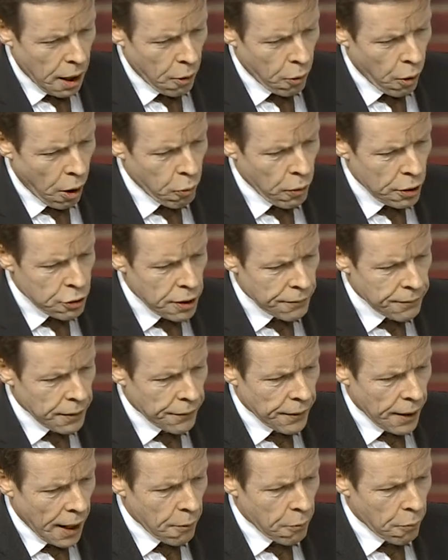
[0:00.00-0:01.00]
we're, we're, driven
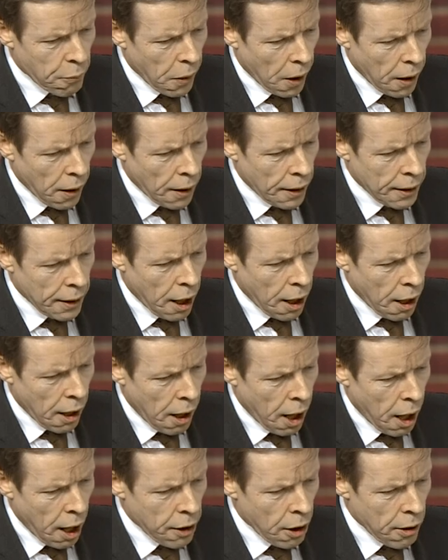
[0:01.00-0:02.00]
in that by
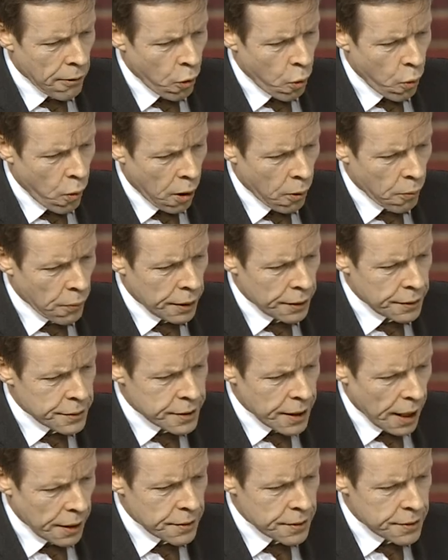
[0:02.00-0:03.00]
uh, an overwhelming
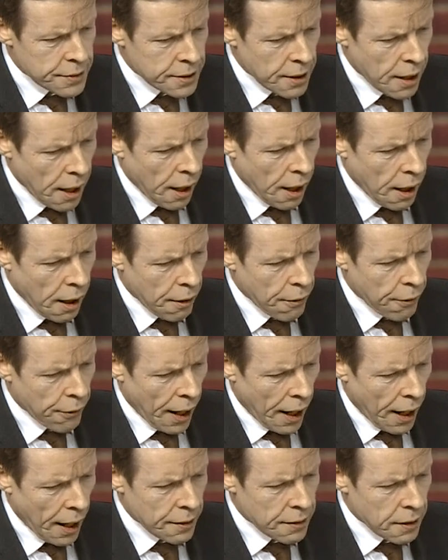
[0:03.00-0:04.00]
sense uh,
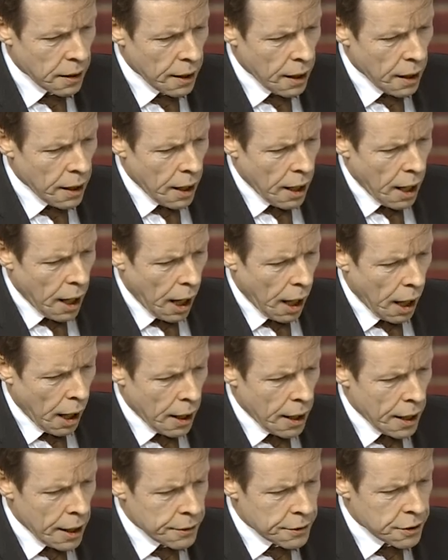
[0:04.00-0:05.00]
that
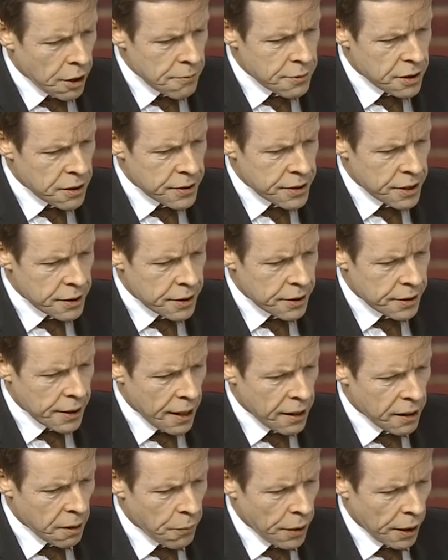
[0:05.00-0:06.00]
uh, in terms of
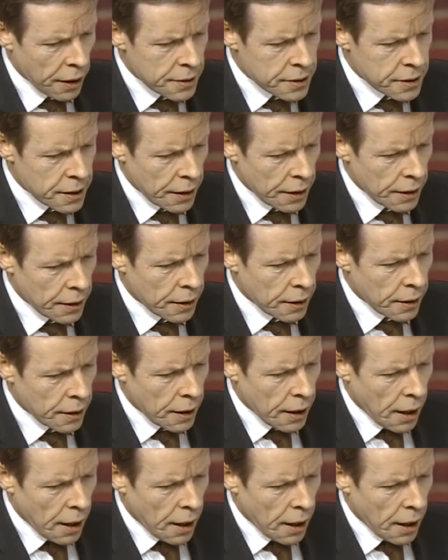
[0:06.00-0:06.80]
sustainability,